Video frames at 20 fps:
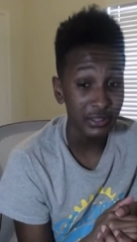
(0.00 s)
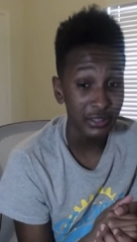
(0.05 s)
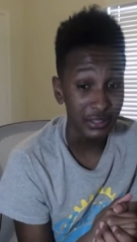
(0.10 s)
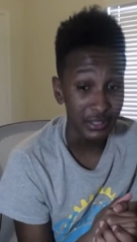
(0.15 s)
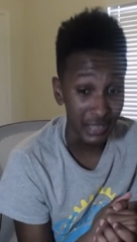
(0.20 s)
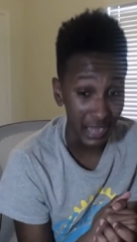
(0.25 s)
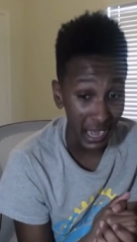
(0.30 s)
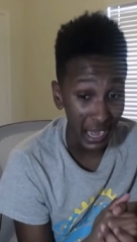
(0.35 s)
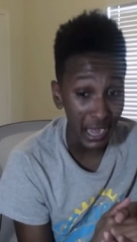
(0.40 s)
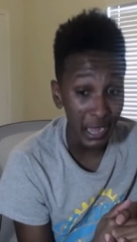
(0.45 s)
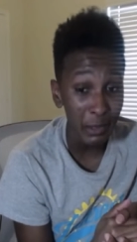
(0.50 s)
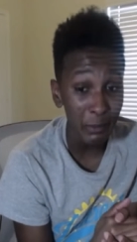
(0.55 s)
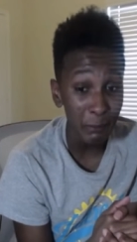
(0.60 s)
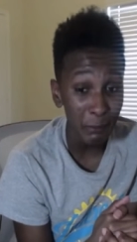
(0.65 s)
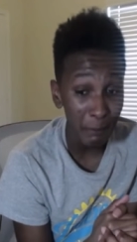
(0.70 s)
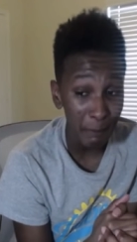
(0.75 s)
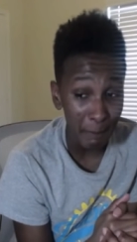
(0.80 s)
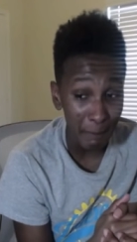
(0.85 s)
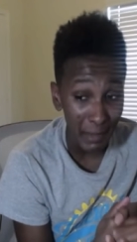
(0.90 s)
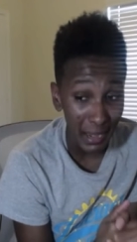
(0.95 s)
Dame
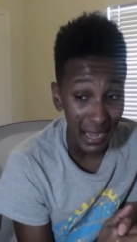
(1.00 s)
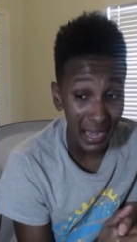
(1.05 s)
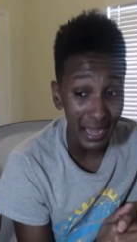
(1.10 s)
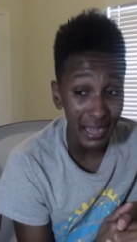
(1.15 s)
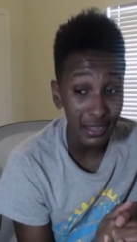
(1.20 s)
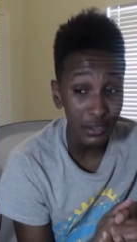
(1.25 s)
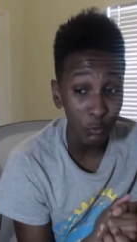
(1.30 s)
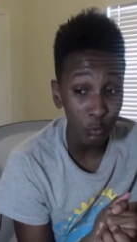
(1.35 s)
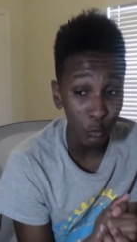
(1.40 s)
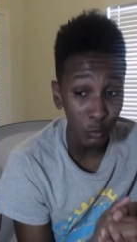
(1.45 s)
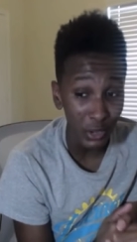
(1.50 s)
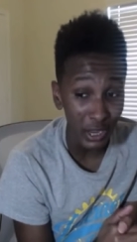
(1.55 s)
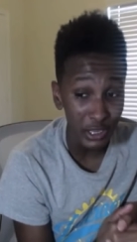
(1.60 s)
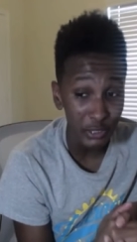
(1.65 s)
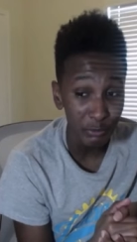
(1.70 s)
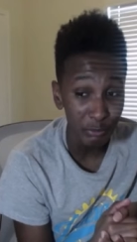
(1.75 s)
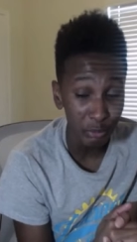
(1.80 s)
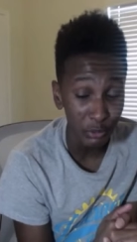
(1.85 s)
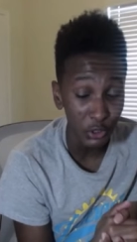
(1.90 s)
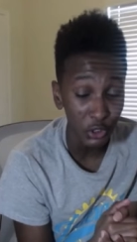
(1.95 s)
made
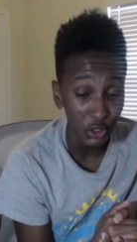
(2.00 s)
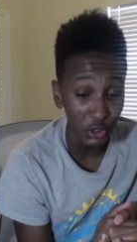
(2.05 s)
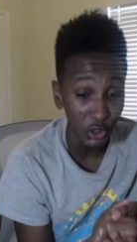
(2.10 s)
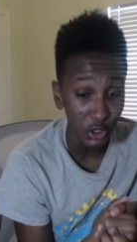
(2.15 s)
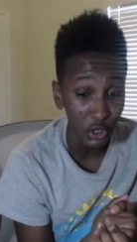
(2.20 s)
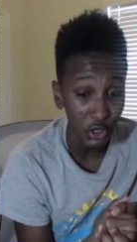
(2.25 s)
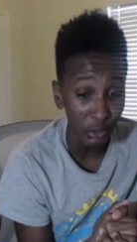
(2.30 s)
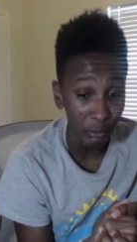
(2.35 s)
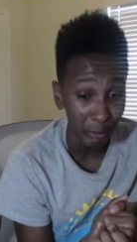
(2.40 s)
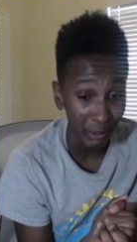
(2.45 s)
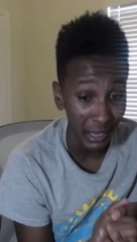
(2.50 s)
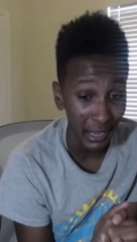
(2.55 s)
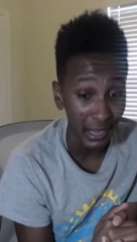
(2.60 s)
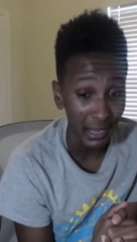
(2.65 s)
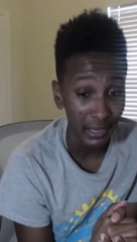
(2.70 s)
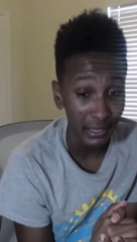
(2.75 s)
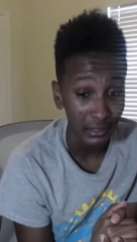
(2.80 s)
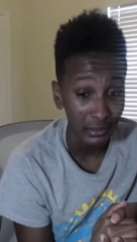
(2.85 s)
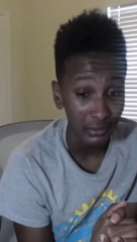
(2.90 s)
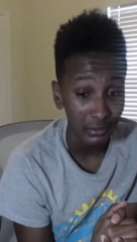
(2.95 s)
Westbrook look
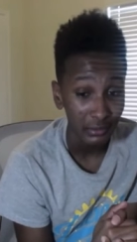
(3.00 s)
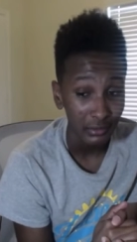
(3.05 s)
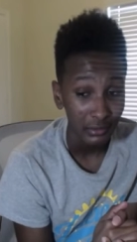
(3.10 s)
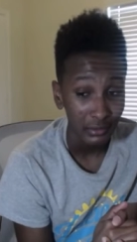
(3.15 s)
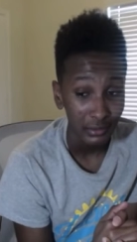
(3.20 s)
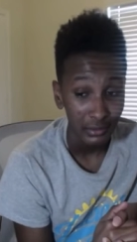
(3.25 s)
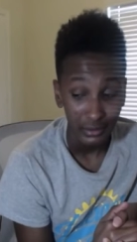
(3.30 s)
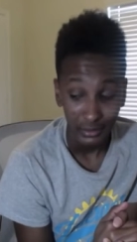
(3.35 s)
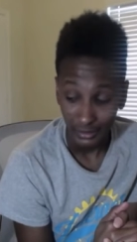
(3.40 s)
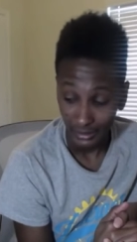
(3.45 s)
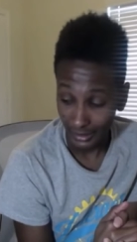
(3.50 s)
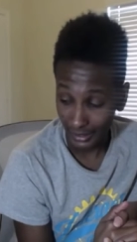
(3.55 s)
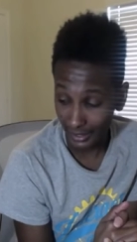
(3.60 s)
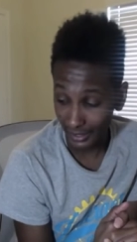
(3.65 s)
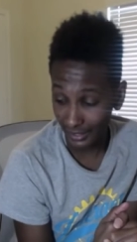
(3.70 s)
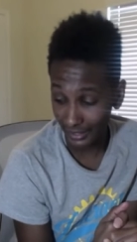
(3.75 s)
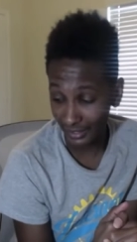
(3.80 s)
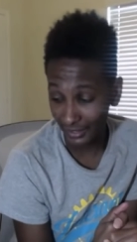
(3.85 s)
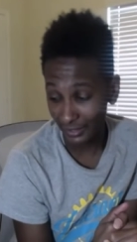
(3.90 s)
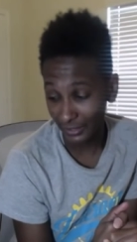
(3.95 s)
bad.
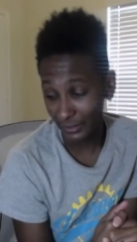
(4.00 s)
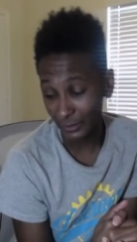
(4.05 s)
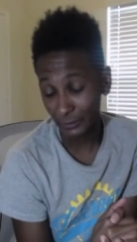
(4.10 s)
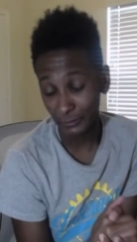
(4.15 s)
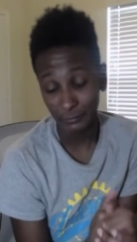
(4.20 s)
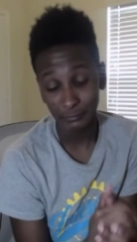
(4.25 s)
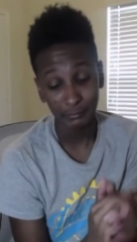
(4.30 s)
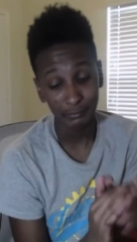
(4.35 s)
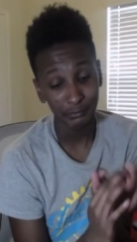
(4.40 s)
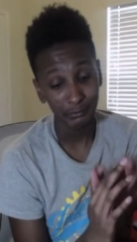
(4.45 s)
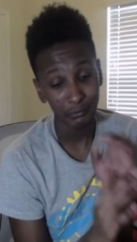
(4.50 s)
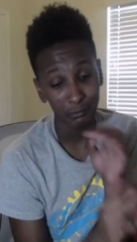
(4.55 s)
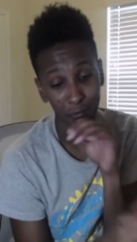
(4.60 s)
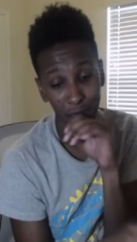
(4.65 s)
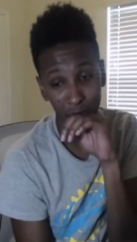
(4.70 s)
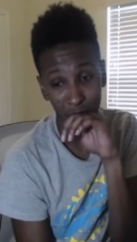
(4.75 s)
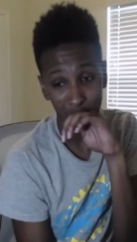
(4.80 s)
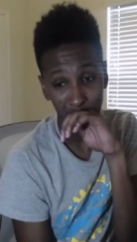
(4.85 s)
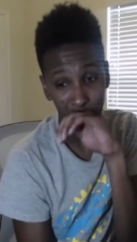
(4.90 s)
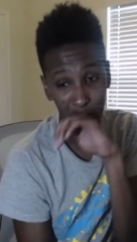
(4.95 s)
And um
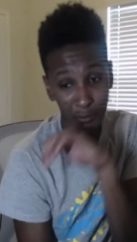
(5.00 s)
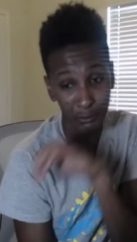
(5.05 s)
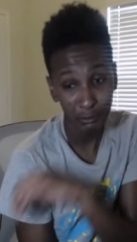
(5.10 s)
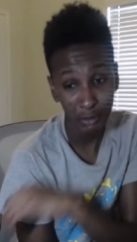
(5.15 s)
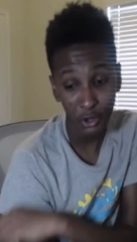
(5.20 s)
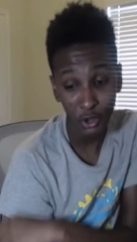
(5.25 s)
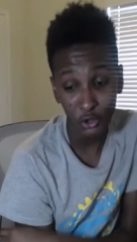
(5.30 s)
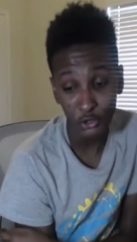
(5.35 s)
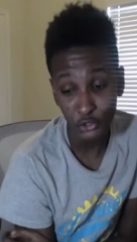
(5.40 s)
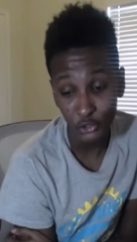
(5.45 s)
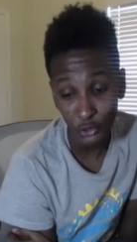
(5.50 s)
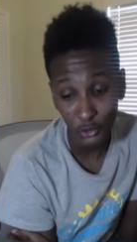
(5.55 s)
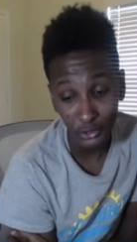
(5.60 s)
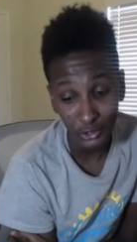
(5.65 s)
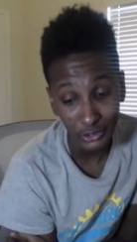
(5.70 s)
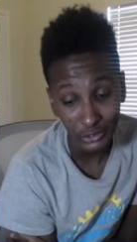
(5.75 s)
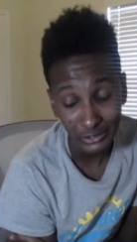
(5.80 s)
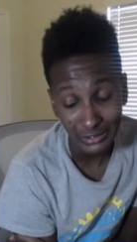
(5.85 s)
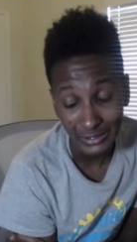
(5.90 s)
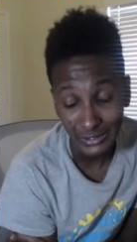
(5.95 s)
Paul
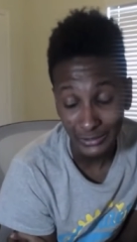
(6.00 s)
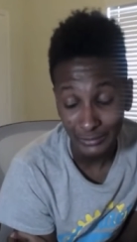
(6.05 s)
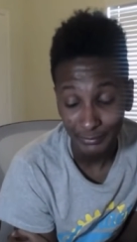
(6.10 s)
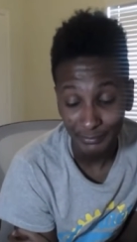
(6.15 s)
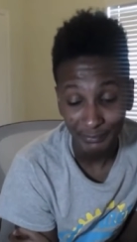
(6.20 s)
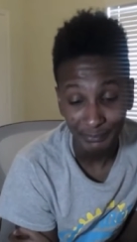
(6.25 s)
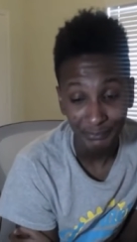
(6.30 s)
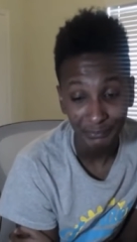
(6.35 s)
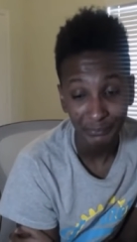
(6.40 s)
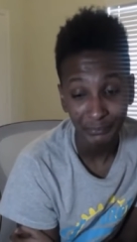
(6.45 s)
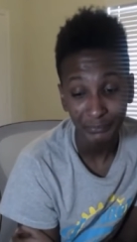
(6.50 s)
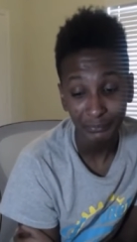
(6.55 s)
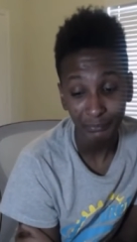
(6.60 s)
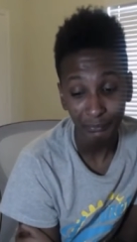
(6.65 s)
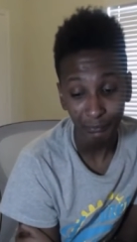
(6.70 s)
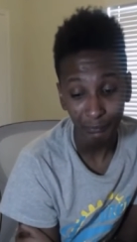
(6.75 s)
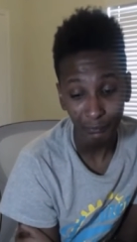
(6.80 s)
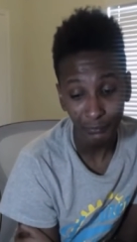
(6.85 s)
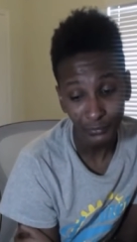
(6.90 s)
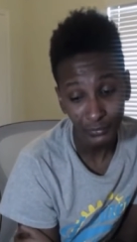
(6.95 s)
George.
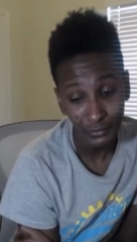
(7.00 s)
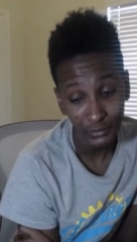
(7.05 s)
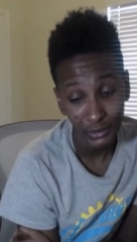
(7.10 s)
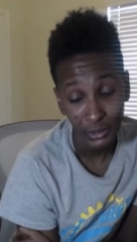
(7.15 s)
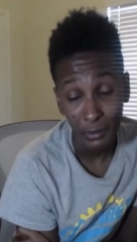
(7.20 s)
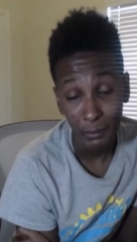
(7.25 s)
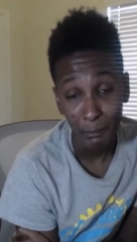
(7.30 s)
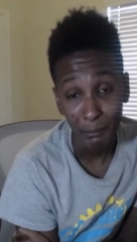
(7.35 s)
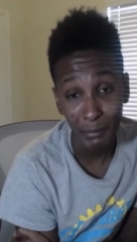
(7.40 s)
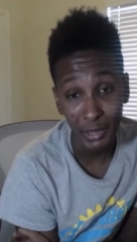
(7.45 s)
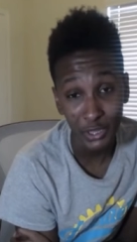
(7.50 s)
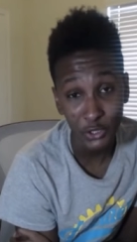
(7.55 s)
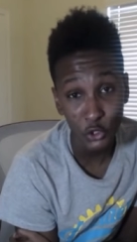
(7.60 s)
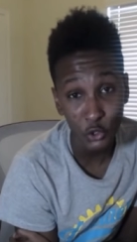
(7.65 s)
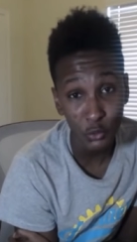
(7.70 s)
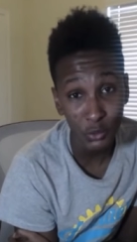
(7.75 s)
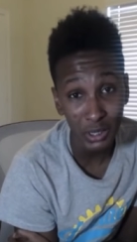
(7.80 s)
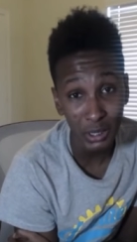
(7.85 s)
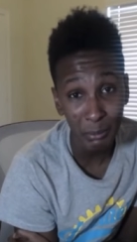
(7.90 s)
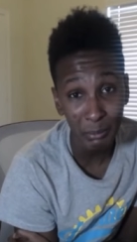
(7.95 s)
Bet
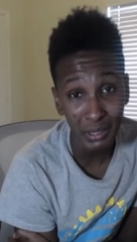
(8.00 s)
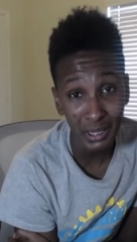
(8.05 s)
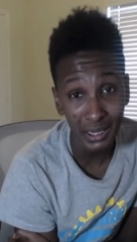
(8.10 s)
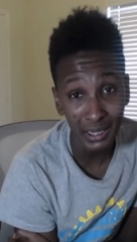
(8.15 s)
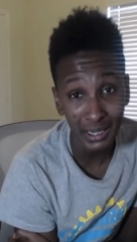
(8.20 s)
you want to be a